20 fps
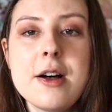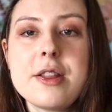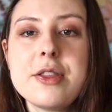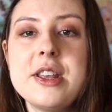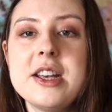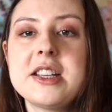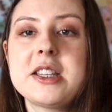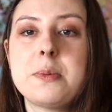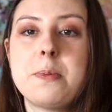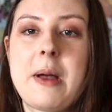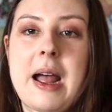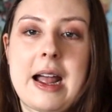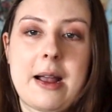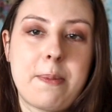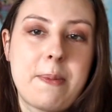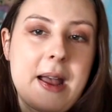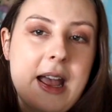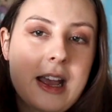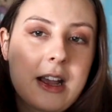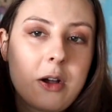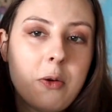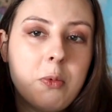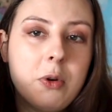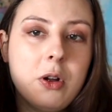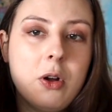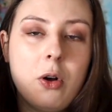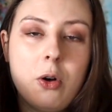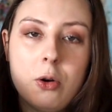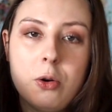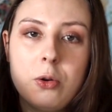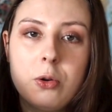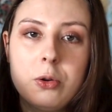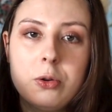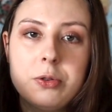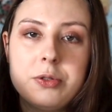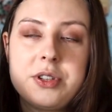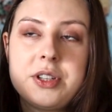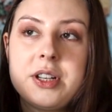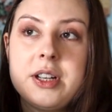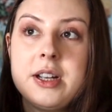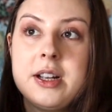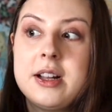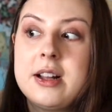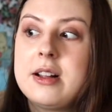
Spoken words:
this backpack will hold